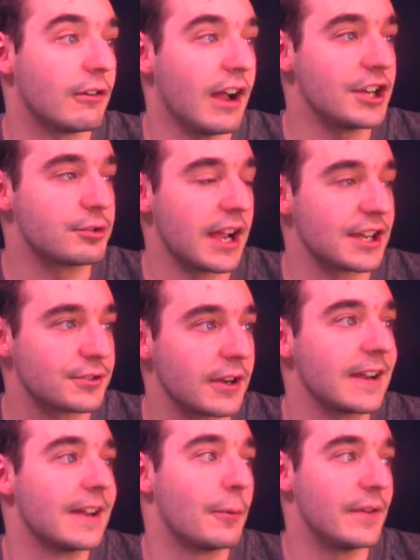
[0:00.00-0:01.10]
Clyde
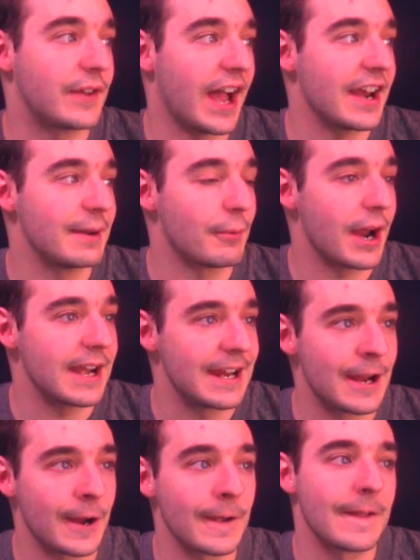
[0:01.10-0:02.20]
Drexler, we've got him right
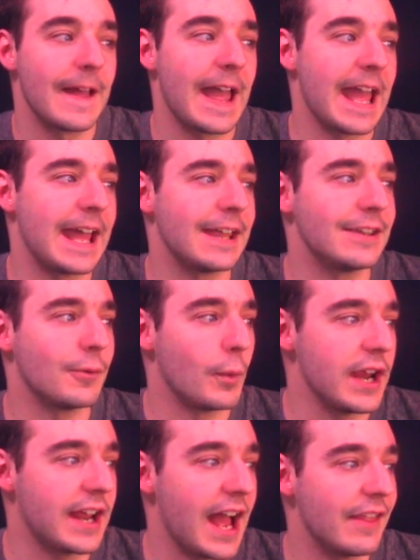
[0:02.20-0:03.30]
here. And
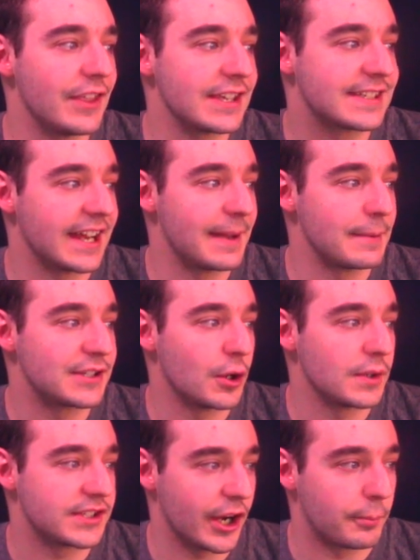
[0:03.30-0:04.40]
we got this dynamic duo
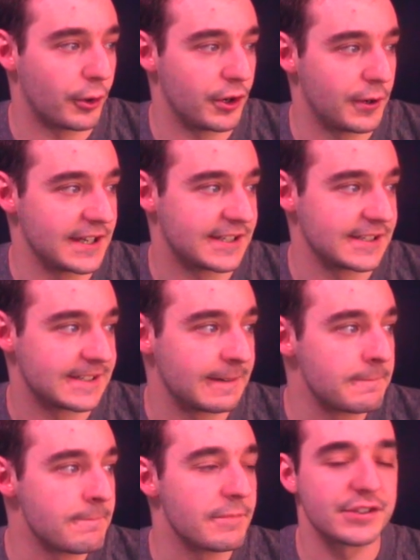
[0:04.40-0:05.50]
with Terry Porter, you guys can
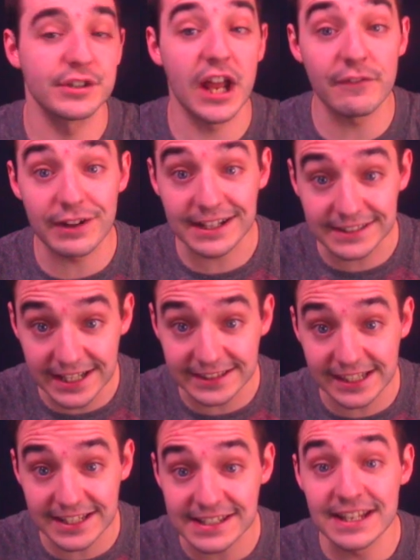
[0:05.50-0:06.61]
see. So now if I
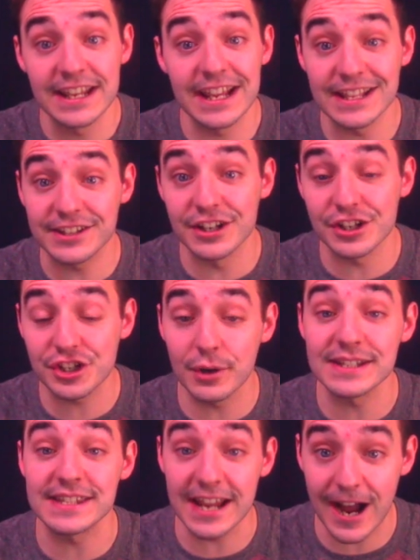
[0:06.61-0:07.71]
click this, it's going to show
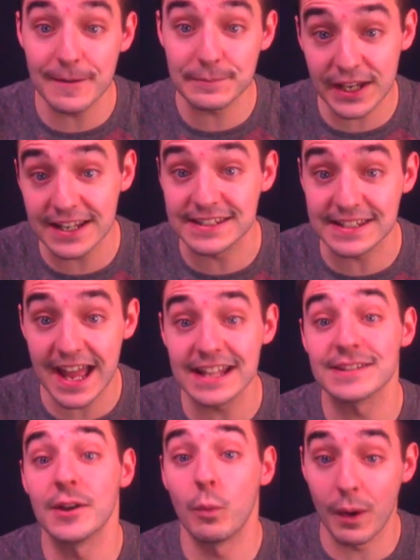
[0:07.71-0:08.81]
us the updated
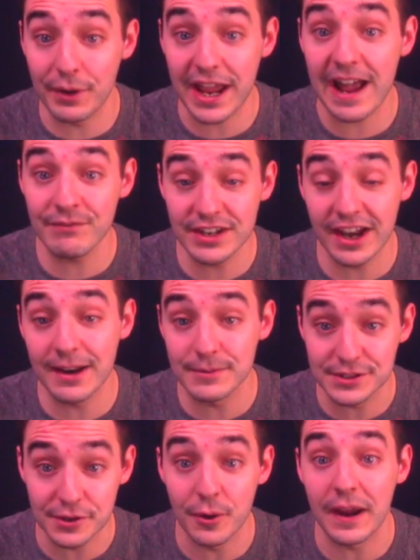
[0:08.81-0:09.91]
stats when we have the
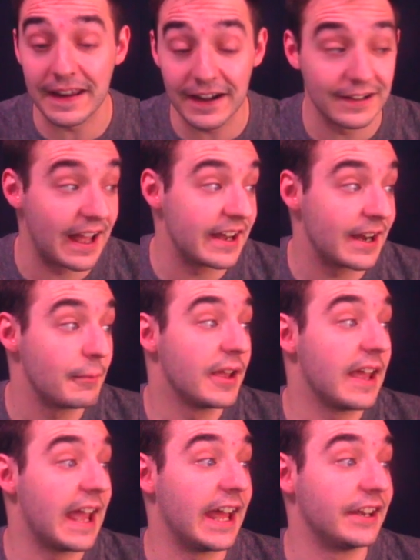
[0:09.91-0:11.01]
dynamic duo in our lineup.
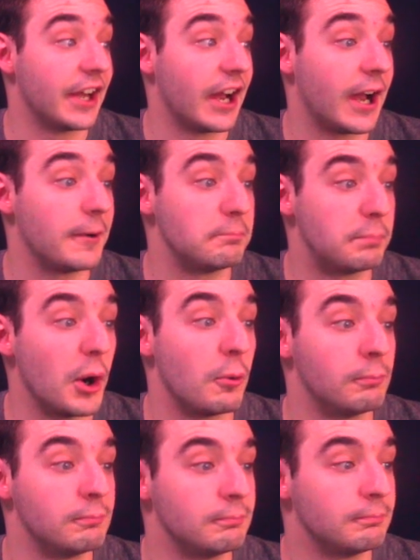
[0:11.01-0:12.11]
And boom.